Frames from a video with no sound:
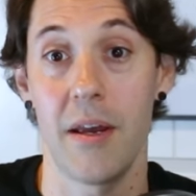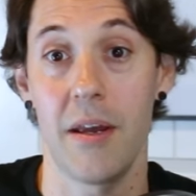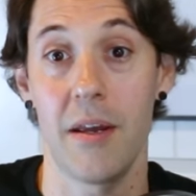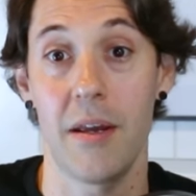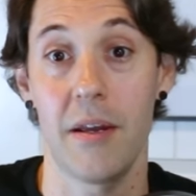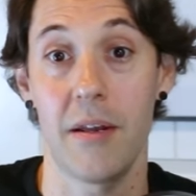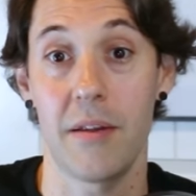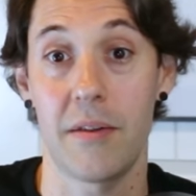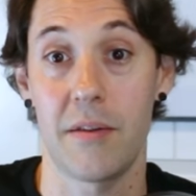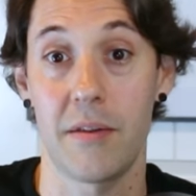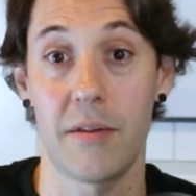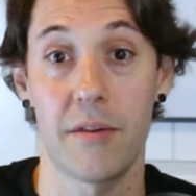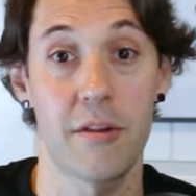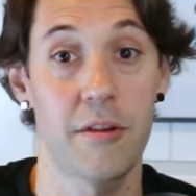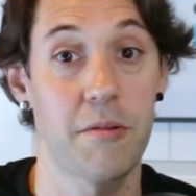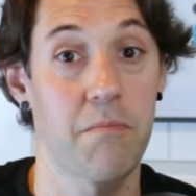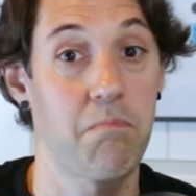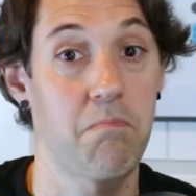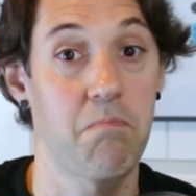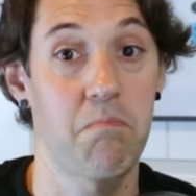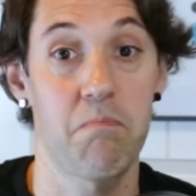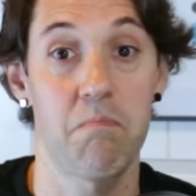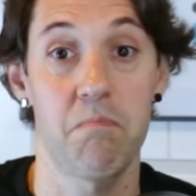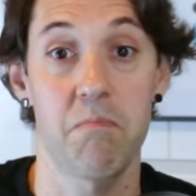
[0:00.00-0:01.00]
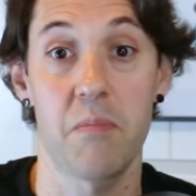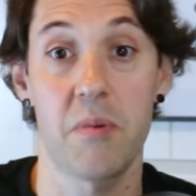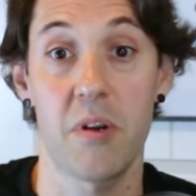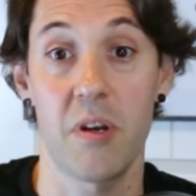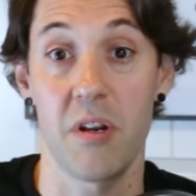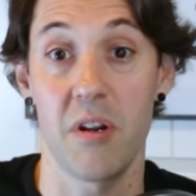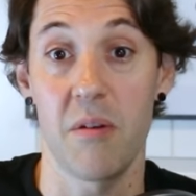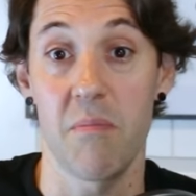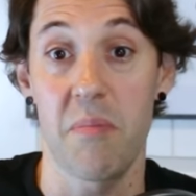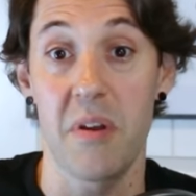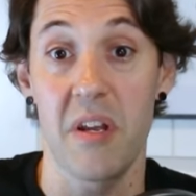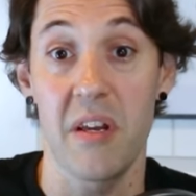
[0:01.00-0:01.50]
It's
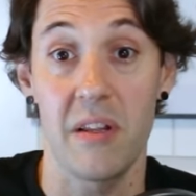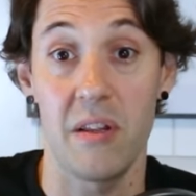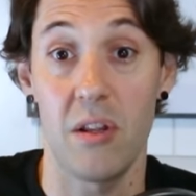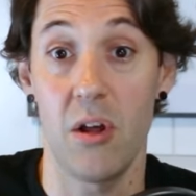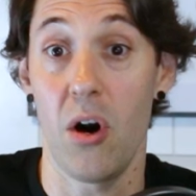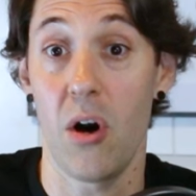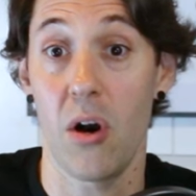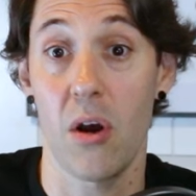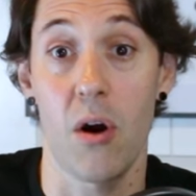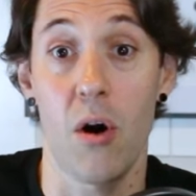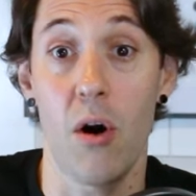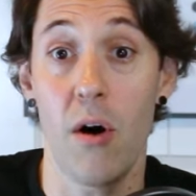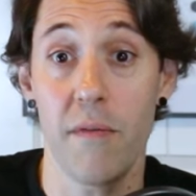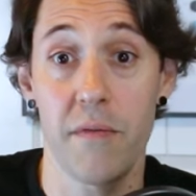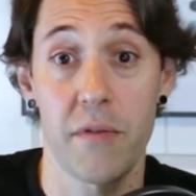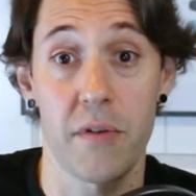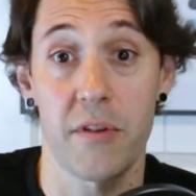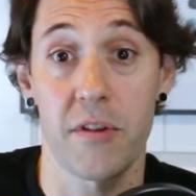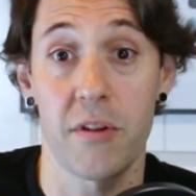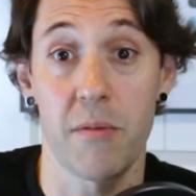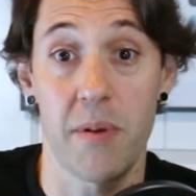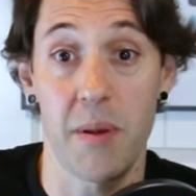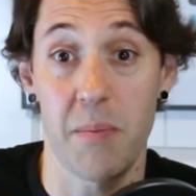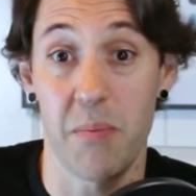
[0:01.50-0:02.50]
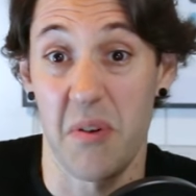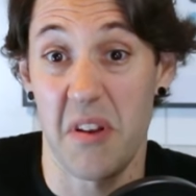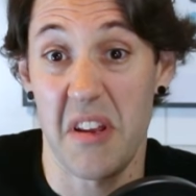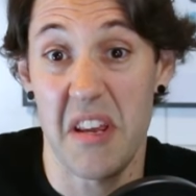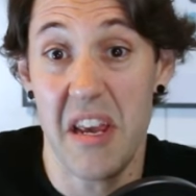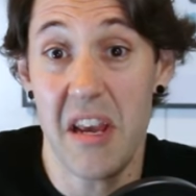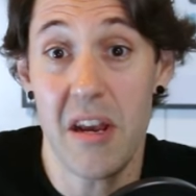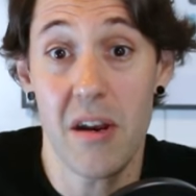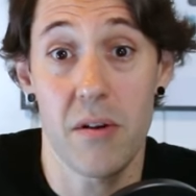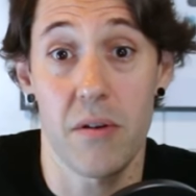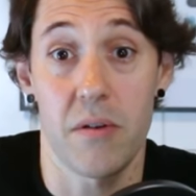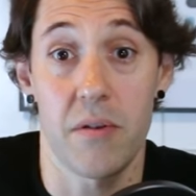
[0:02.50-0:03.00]
going to be a long haul for some people,
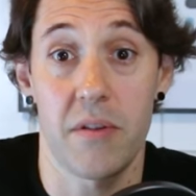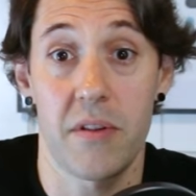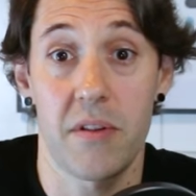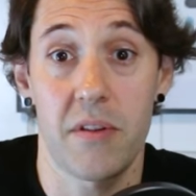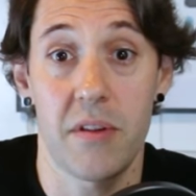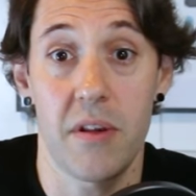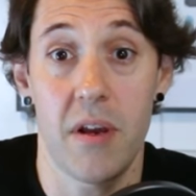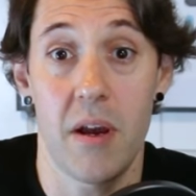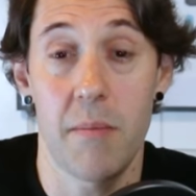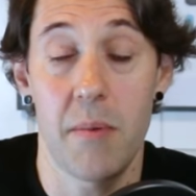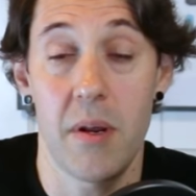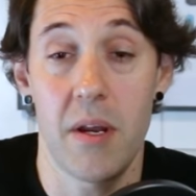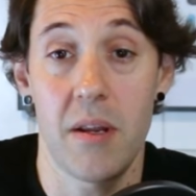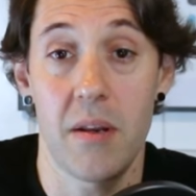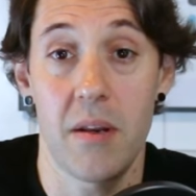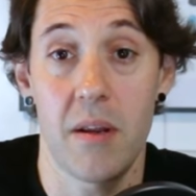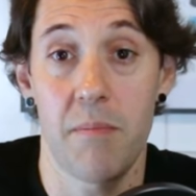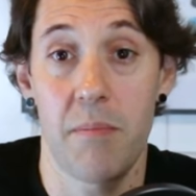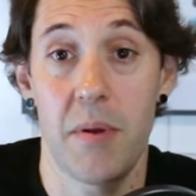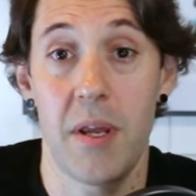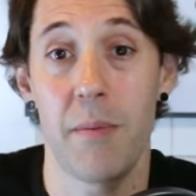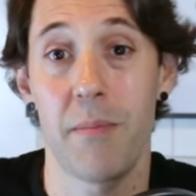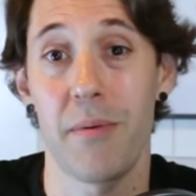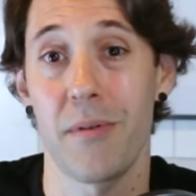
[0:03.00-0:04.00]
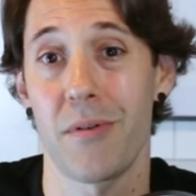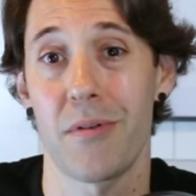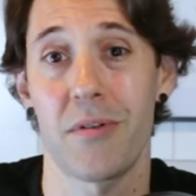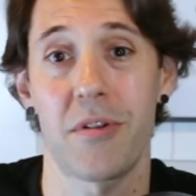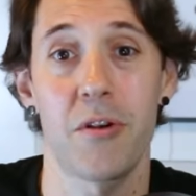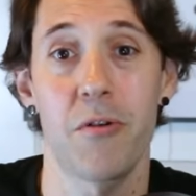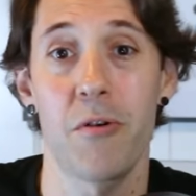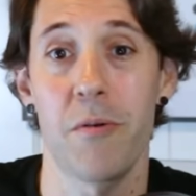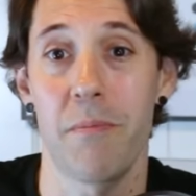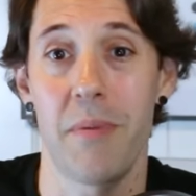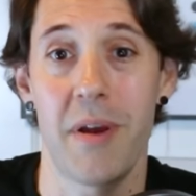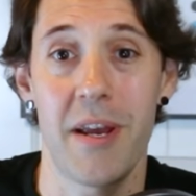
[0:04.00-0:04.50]
years. I mean, and people are
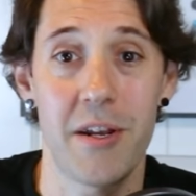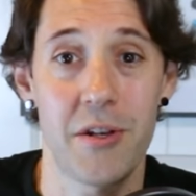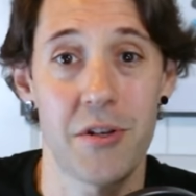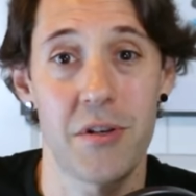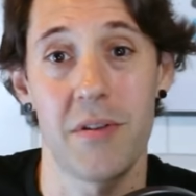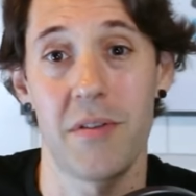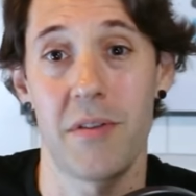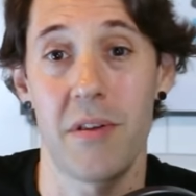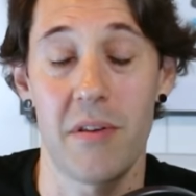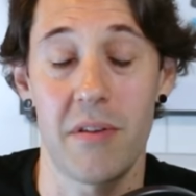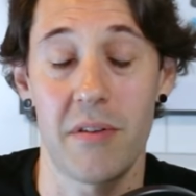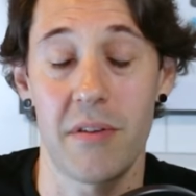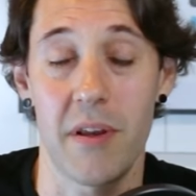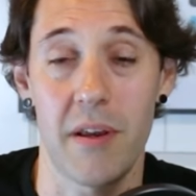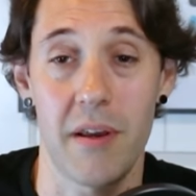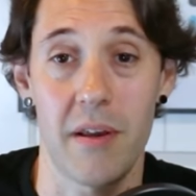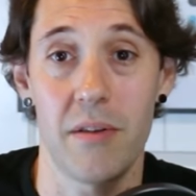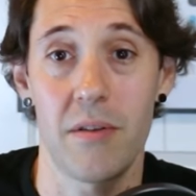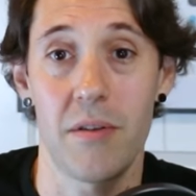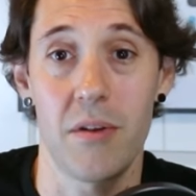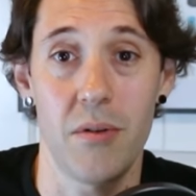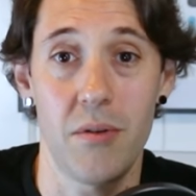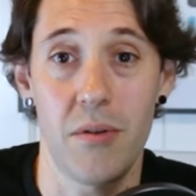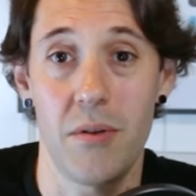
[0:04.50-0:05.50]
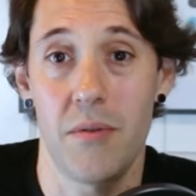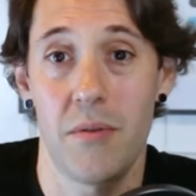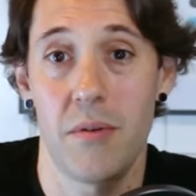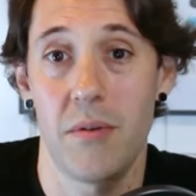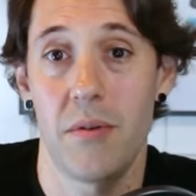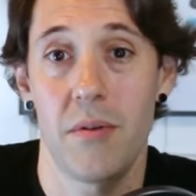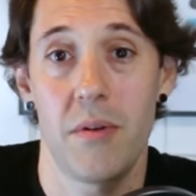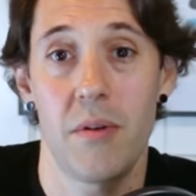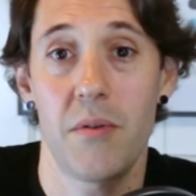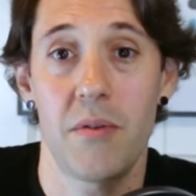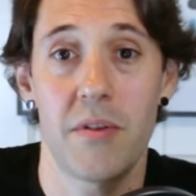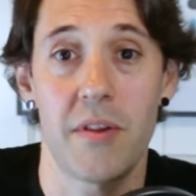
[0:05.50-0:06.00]
so impatient these days.
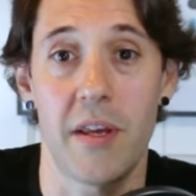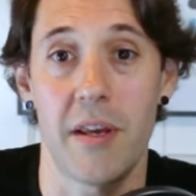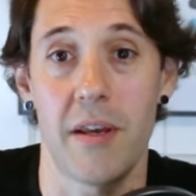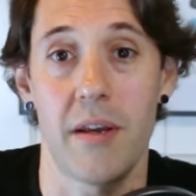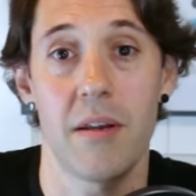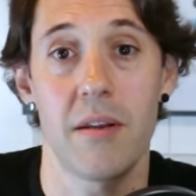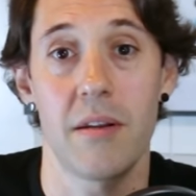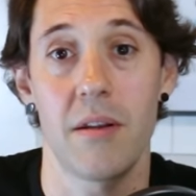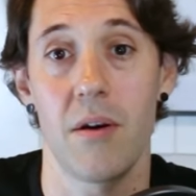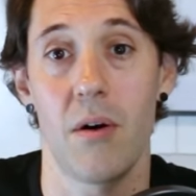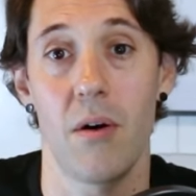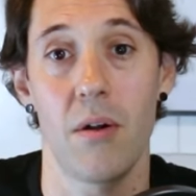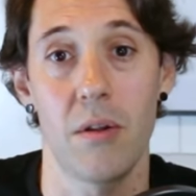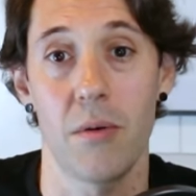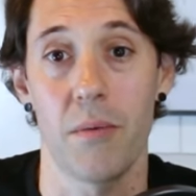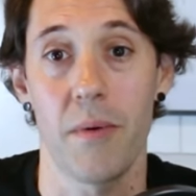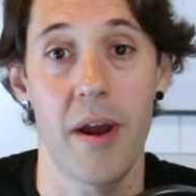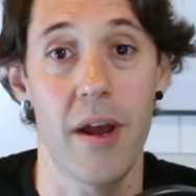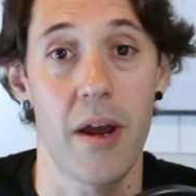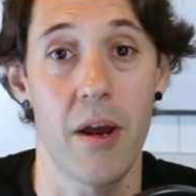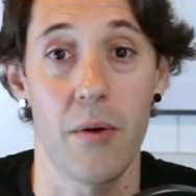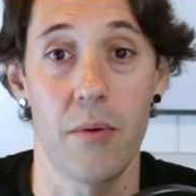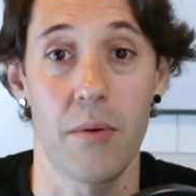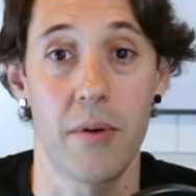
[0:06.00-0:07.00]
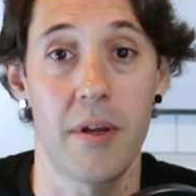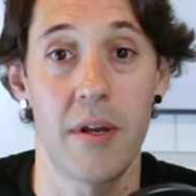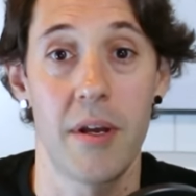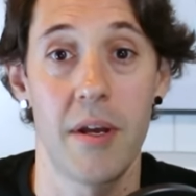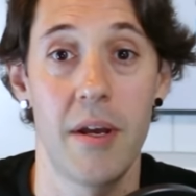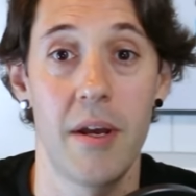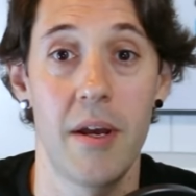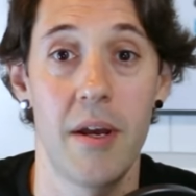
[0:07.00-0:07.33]
You see it all around.